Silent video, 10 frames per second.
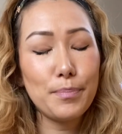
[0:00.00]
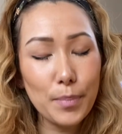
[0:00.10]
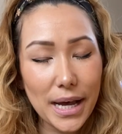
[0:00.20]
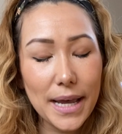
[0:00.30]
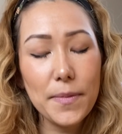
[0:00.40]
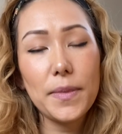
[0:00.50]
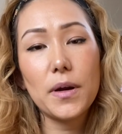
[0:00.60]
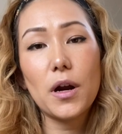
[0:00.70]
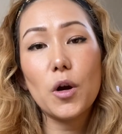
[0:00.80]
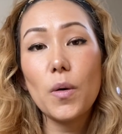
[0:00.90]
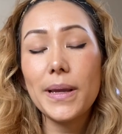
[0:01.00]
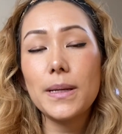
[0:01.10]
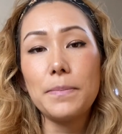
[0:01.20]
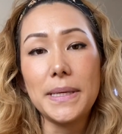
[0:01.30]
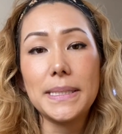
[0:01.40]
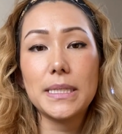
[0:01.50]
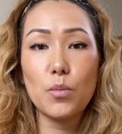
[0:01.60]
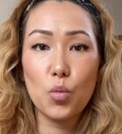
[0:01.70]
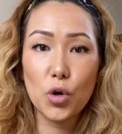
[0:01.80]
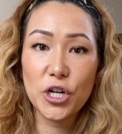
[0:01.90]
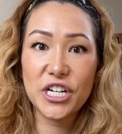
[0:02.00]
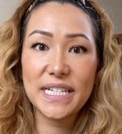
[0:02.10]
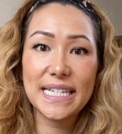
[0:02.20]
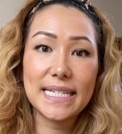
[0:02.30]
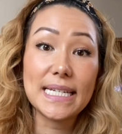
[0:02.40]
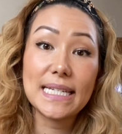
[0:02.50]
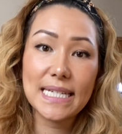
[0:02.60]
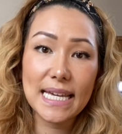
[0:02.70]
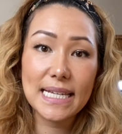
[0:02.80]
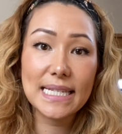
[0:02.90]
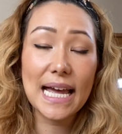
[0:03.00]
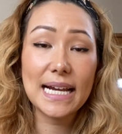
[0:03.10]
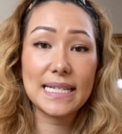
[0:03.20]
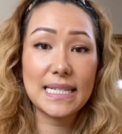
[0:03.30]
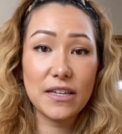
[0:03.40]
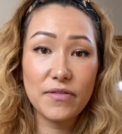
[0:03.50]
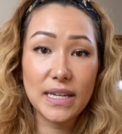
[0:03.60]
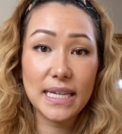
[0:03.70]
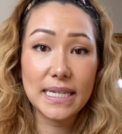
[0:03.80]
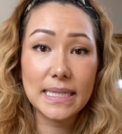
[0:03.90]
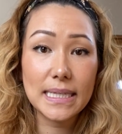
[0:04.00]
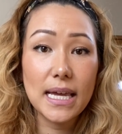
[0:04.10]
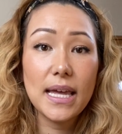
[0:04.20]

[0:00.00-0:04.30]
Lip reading: But there are going to be some words in today's activities